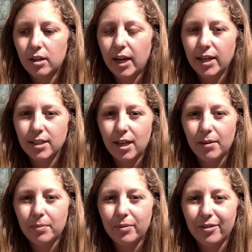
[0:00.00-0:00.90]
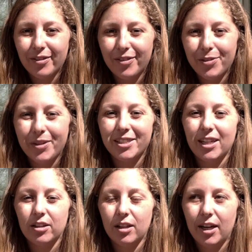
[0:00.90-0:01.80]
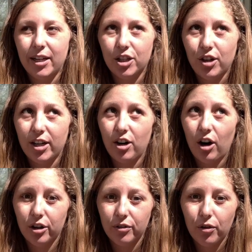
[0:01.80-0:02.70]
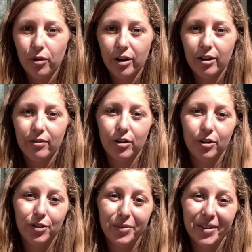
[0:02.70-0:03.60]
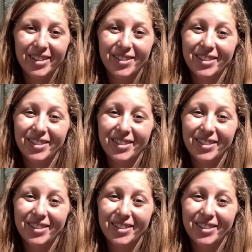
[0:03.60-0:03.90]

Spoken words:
Next up, a few months down the line, I tried carnivore for a few months,